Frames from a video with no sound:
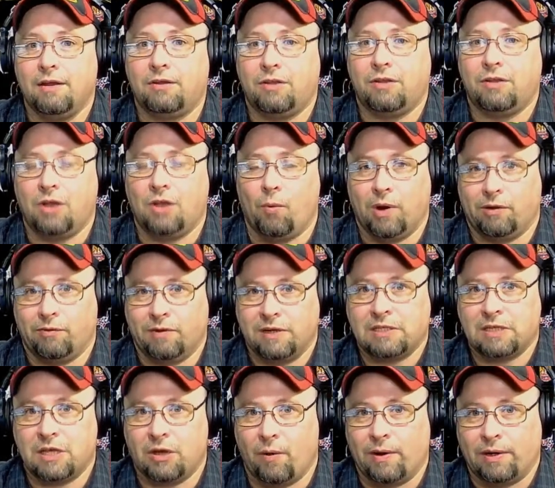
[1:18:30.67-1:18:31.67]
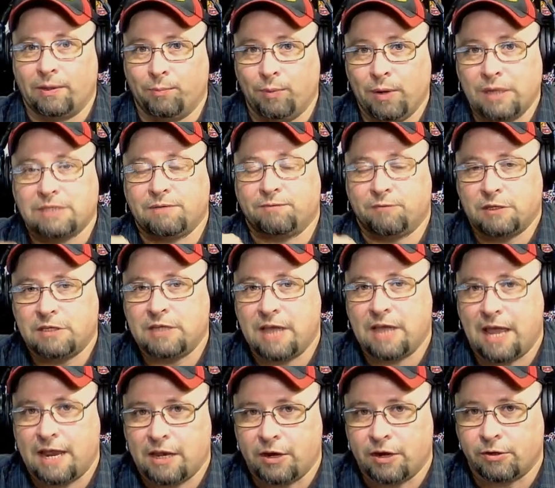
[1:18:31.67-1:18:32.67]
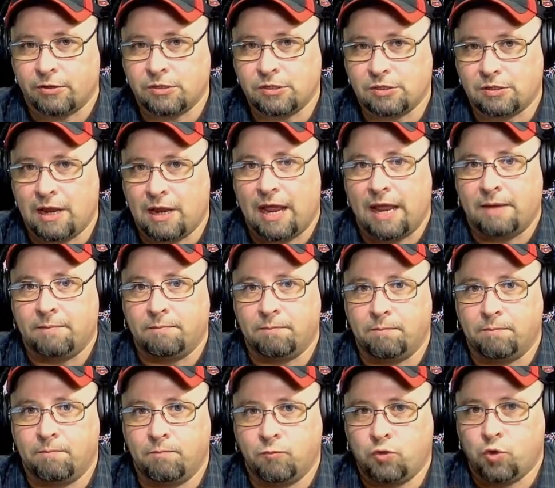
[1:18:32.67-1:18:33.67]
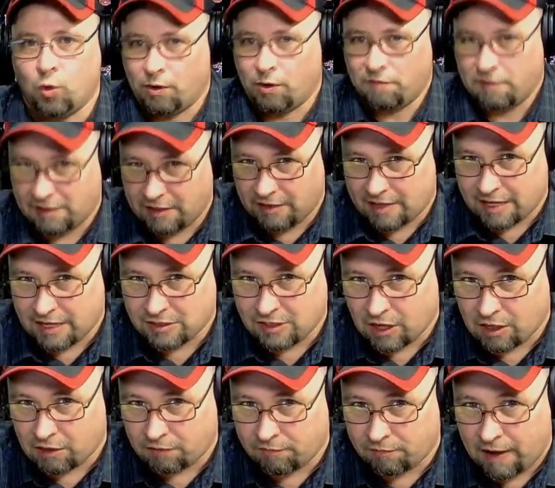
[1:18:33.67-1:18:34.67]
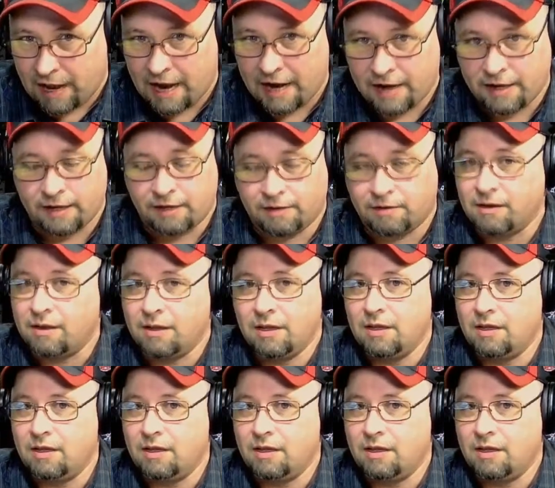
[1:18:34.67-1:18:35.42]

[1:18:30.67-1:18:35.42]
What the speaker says: don't want to risk going to prison for 10 years and $250,000 fine and